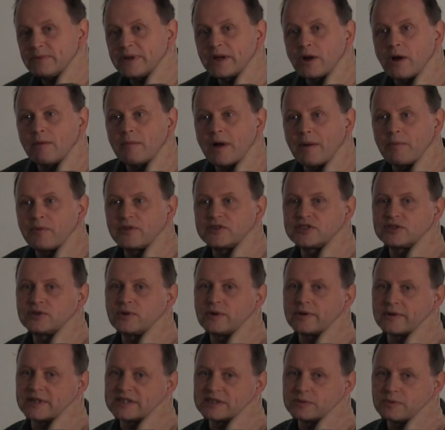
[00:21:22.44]
is we come up with
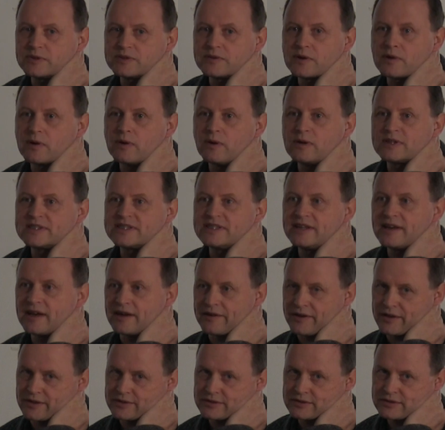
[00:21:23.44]
stories, which we call
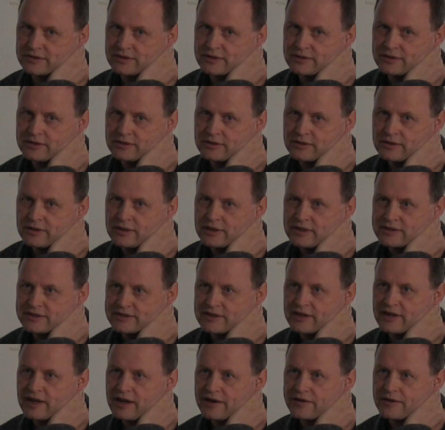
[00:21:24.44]
scenarios.
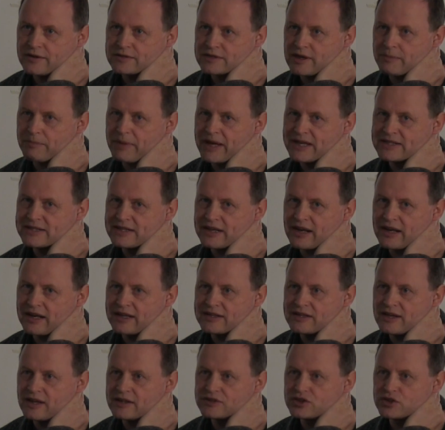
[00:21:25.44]
Scenarios are
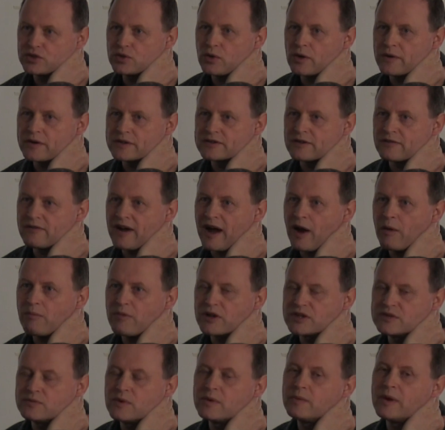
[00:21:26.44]
basically stories of how
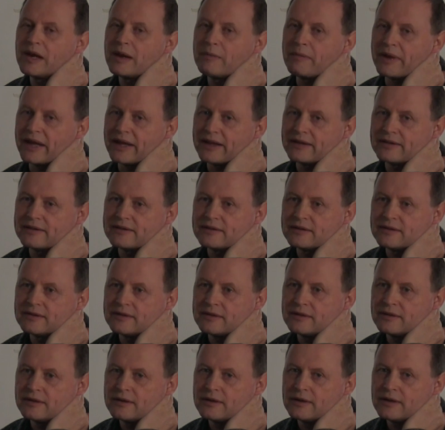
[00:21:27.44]
much we will emit.
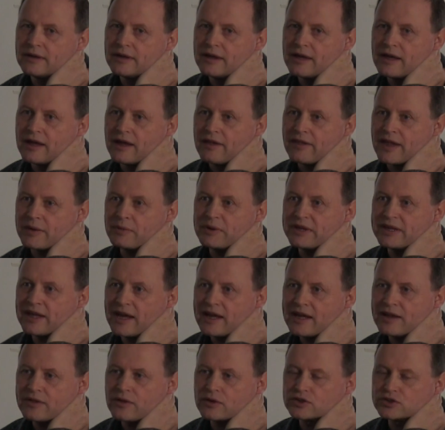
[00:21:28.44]
Then we
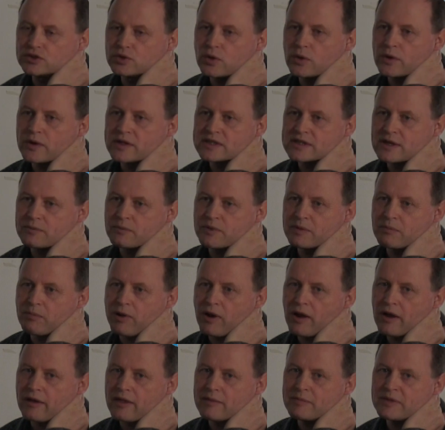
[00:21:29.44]
take those stories and
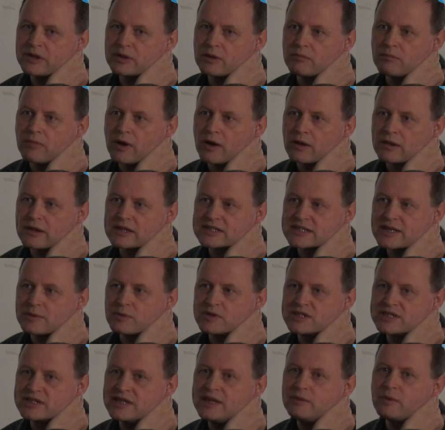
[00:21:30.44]
we plug them into models
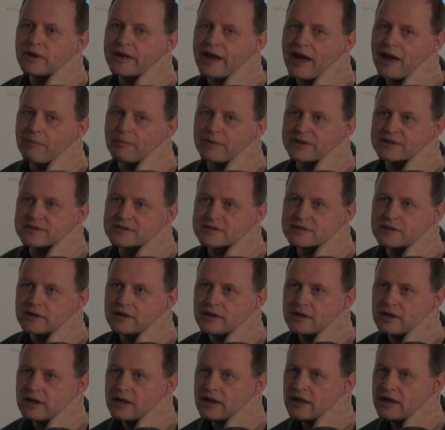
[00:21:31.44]
and we see what happens.